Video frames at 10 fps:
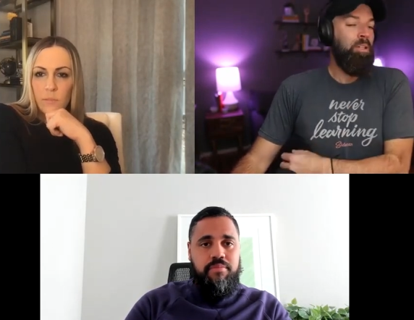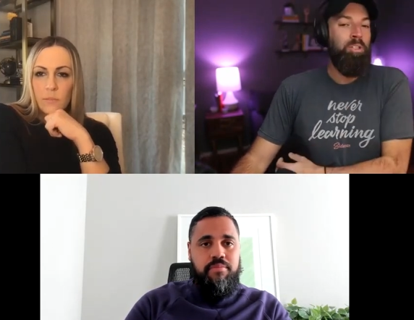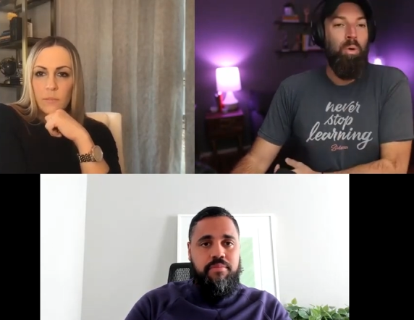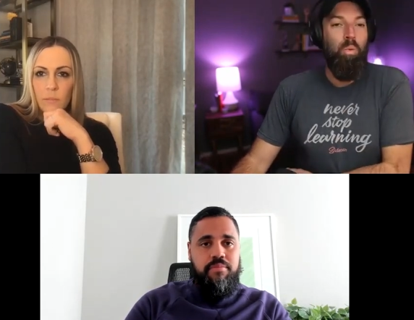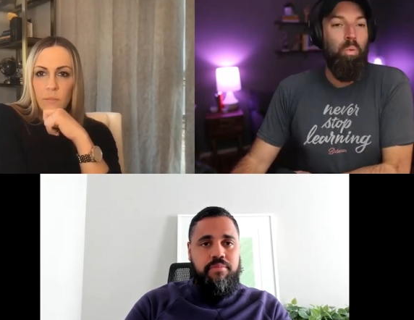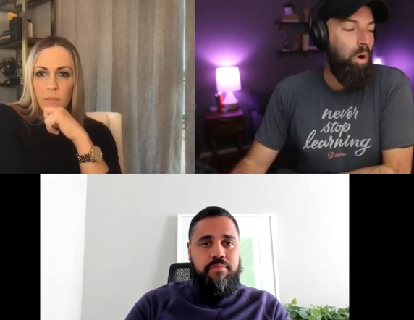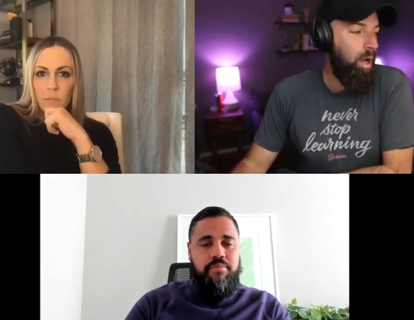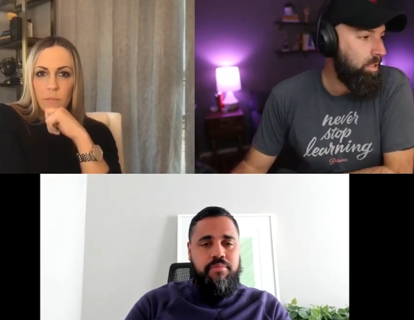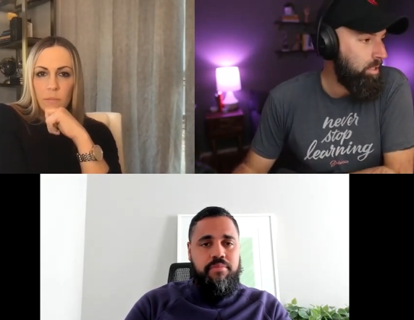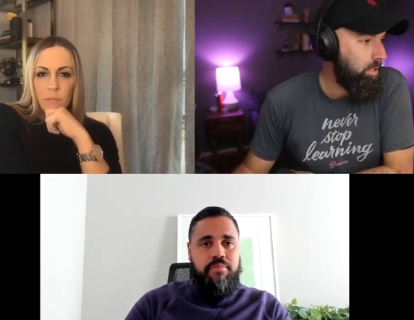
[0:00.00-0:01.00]
Speaker 1: so
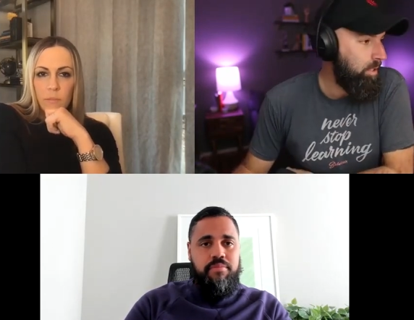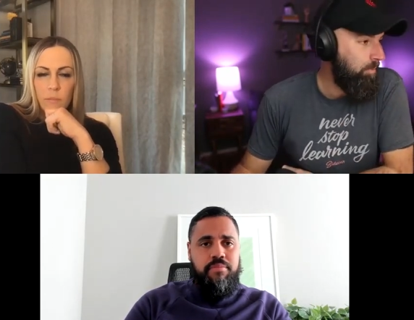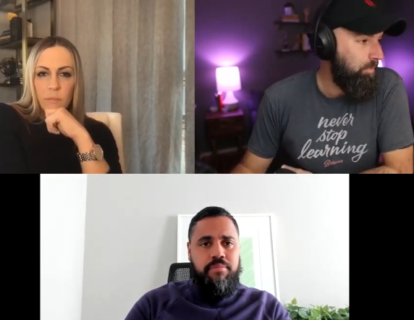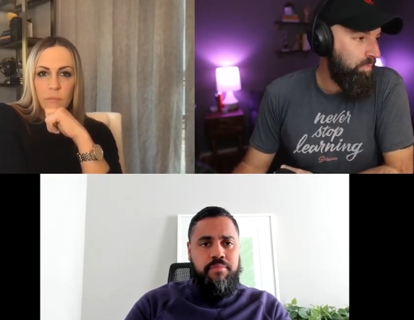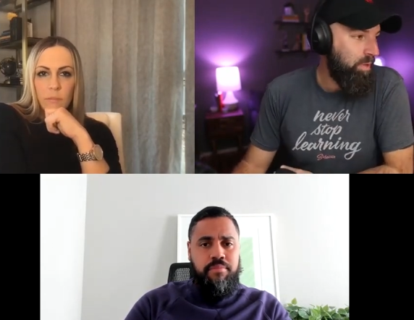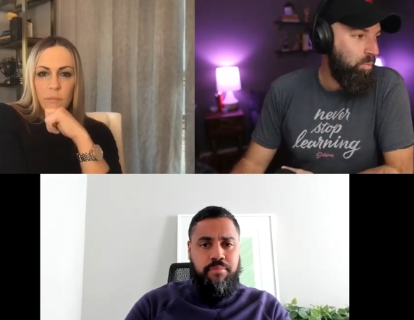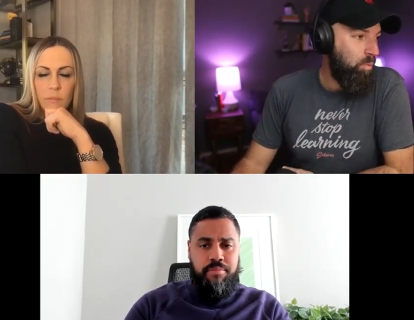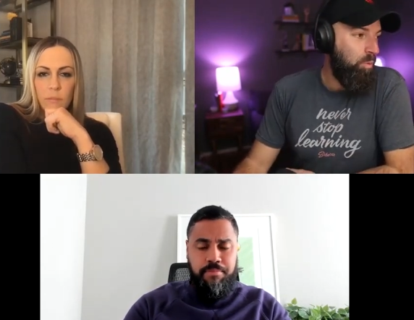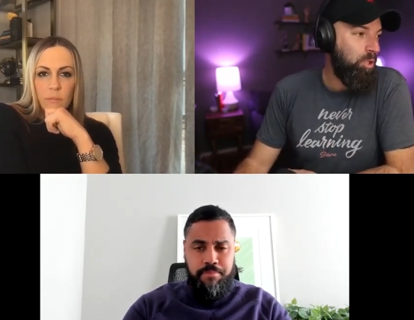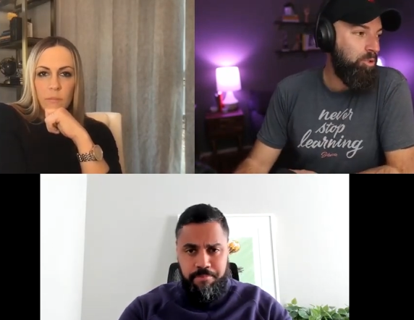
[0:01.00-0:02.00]
what
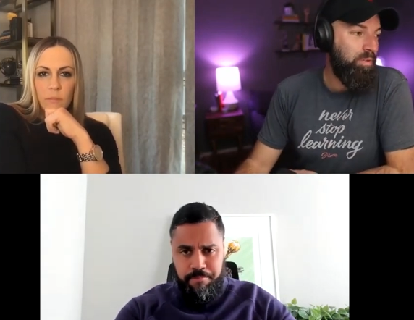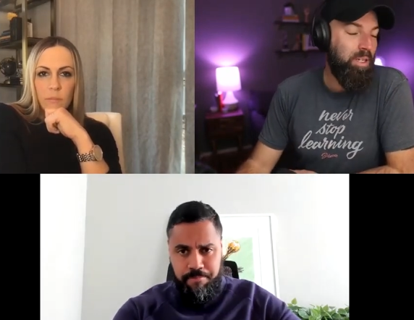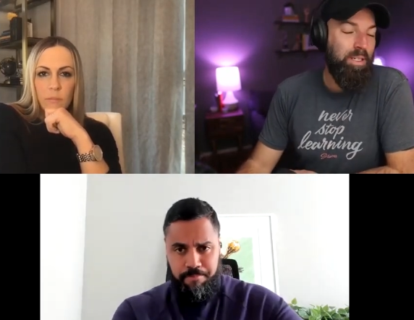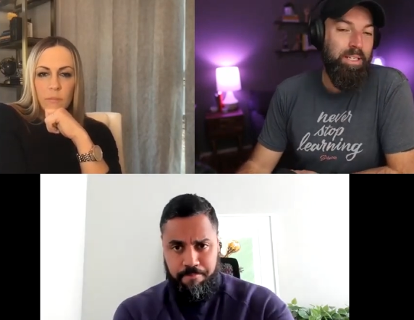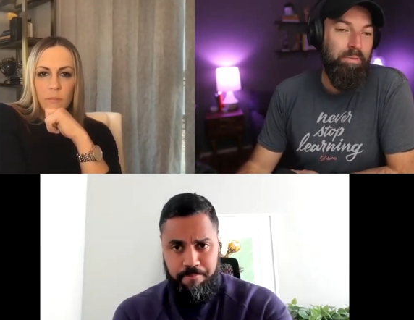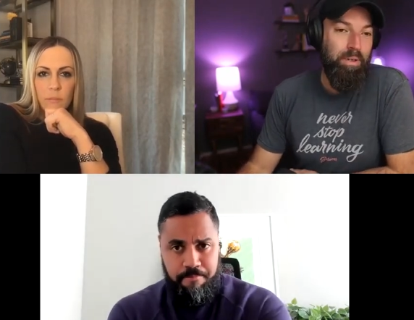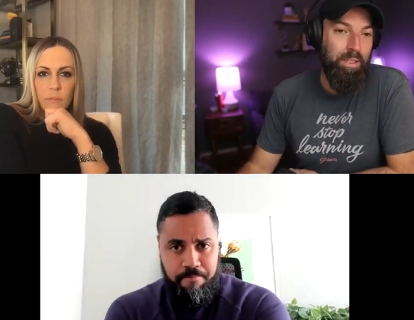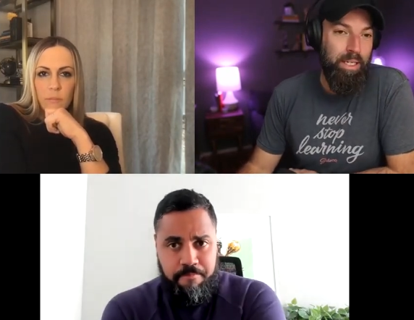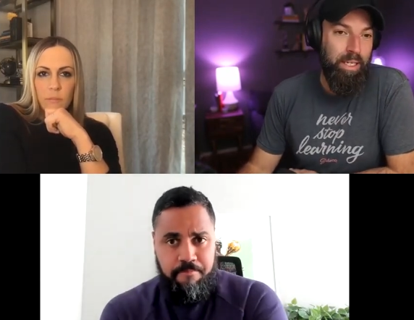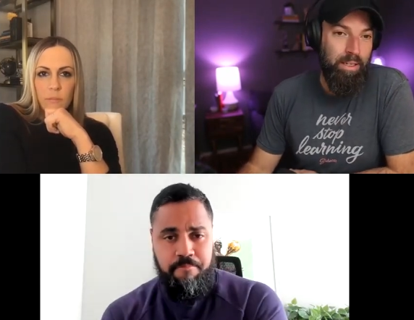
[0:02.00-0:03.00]
what would you have done
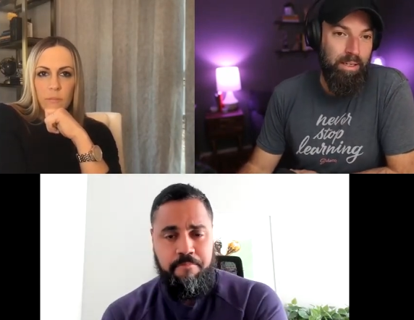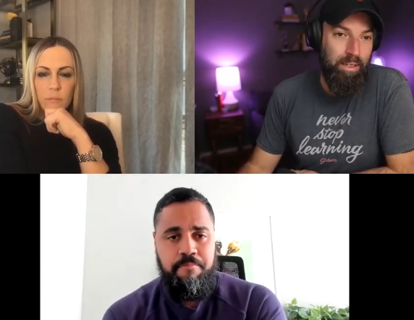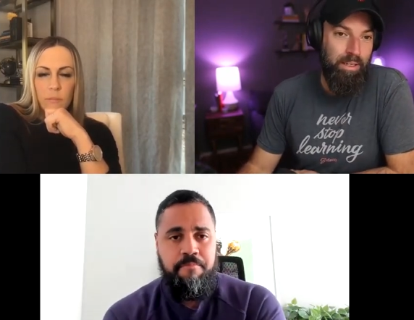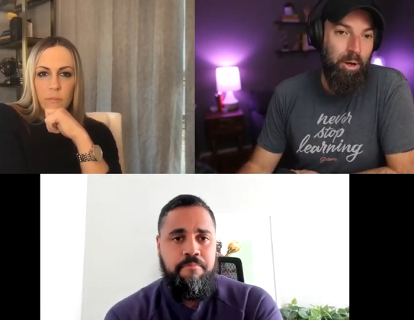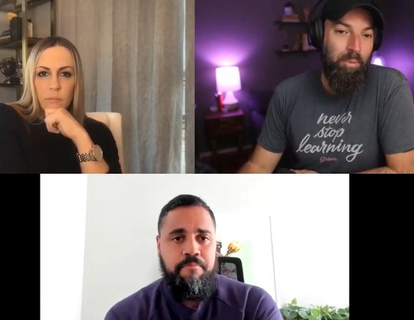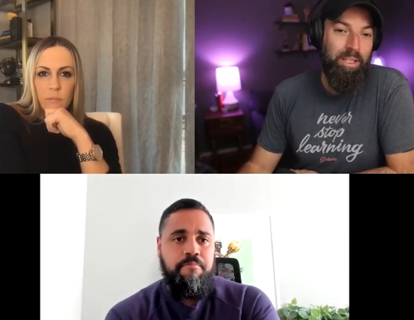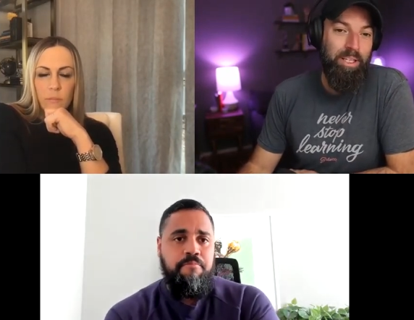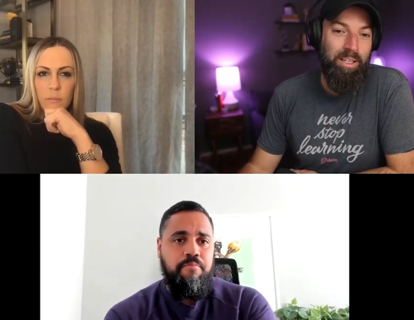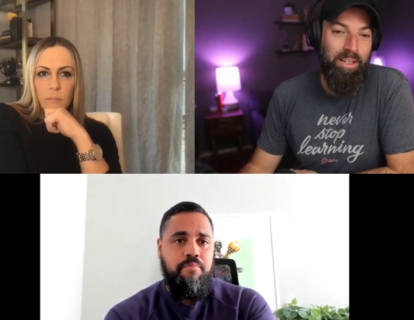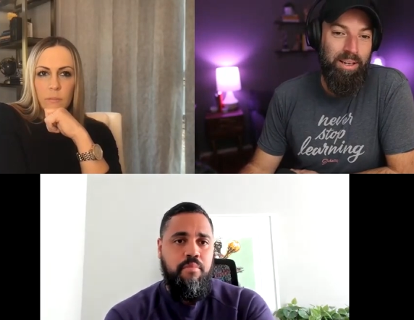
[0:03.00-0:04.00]
differently
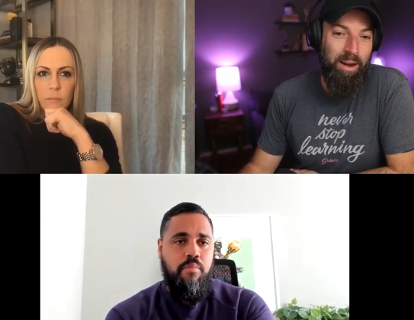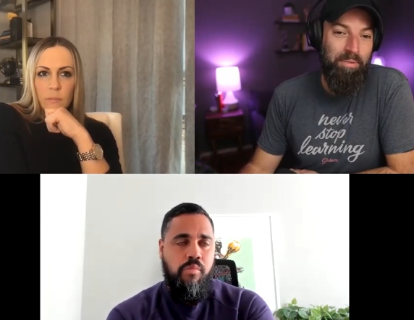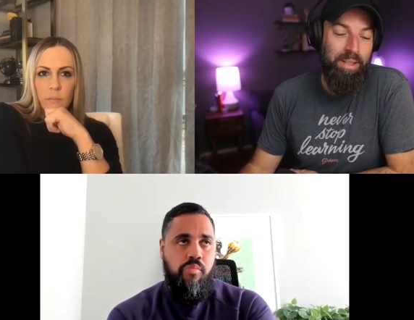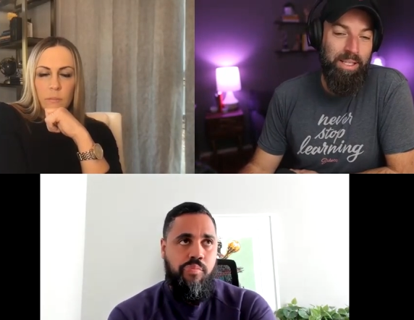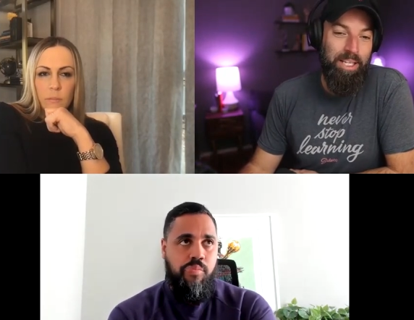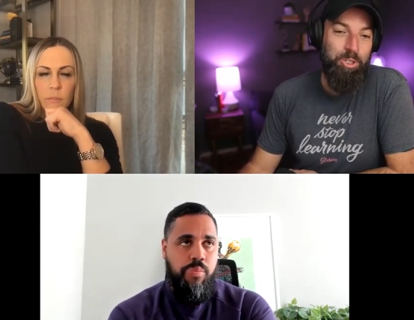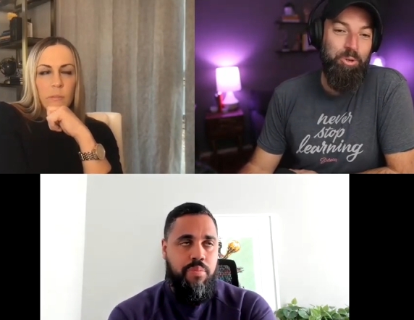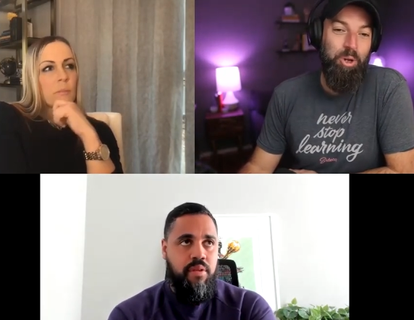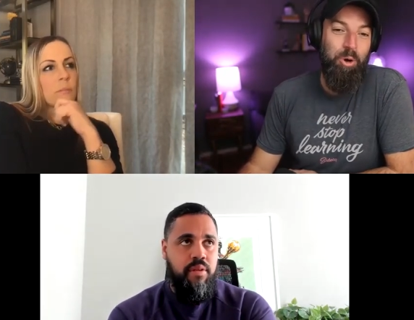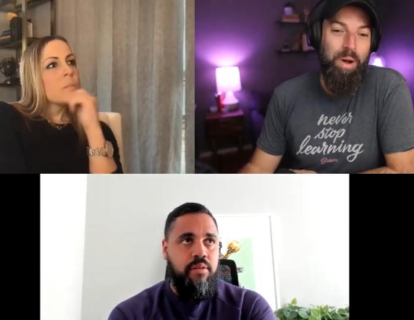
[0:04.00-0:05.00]
knowing everything that you
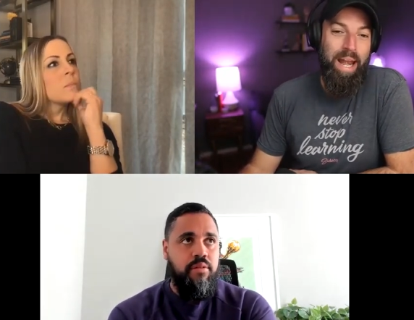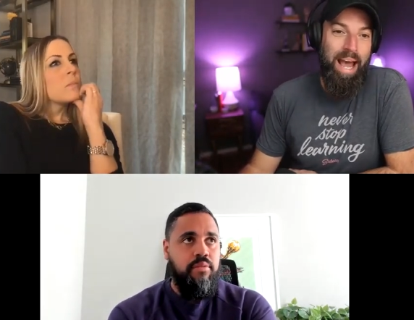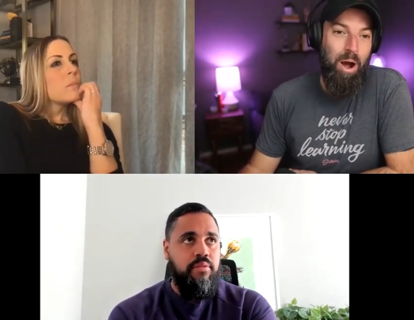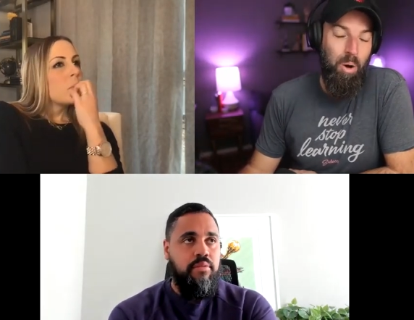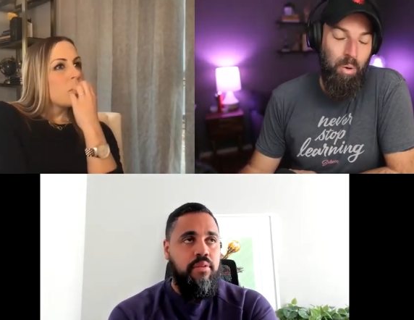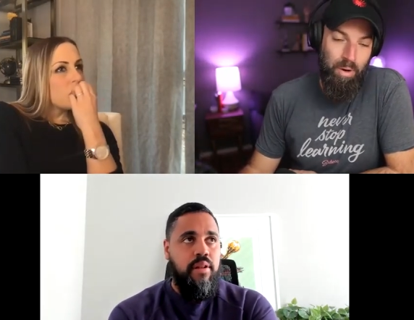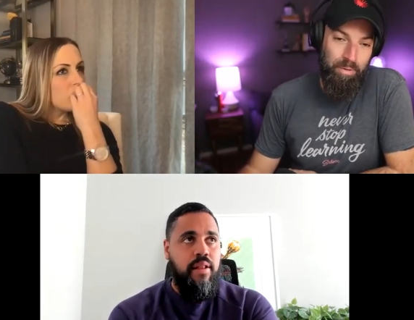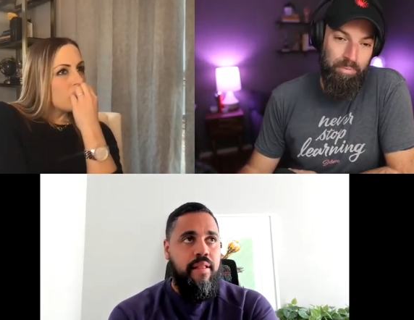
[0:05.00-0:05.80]
know now